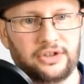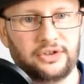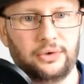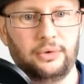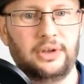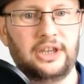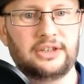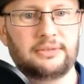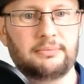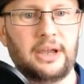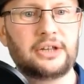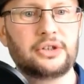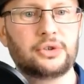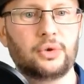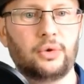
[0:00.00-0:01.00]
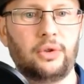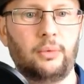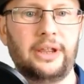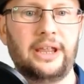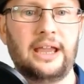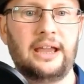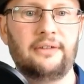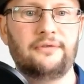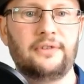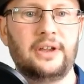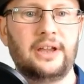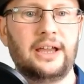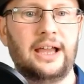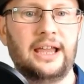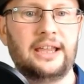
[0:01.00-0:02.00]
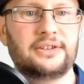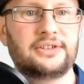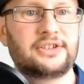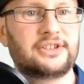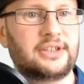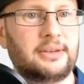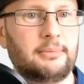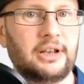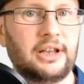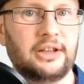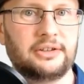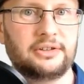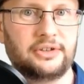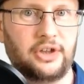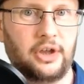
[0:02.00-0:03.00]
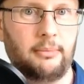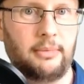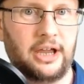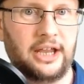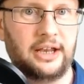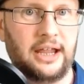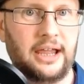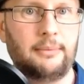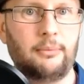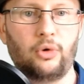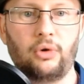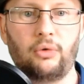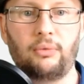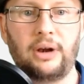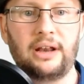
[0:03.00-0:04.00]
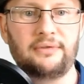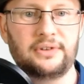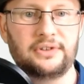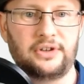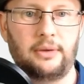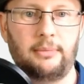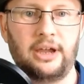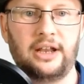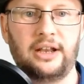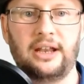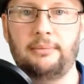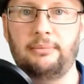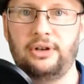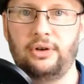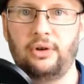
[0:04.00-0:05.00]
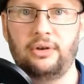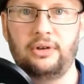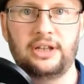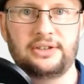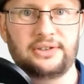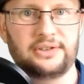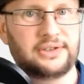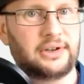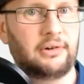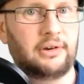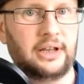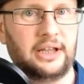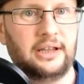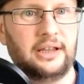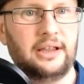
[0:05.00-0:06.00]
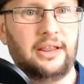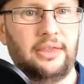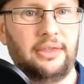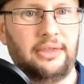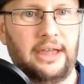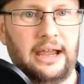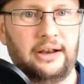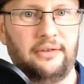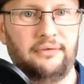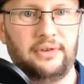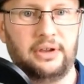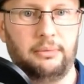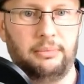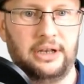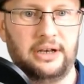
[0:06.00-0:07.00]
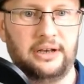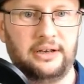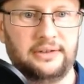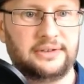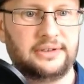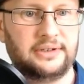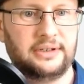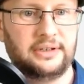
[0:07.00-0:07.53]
do is make sure that we have a similar domain name or a relevant domain name, but not necessarily that of a competitor's.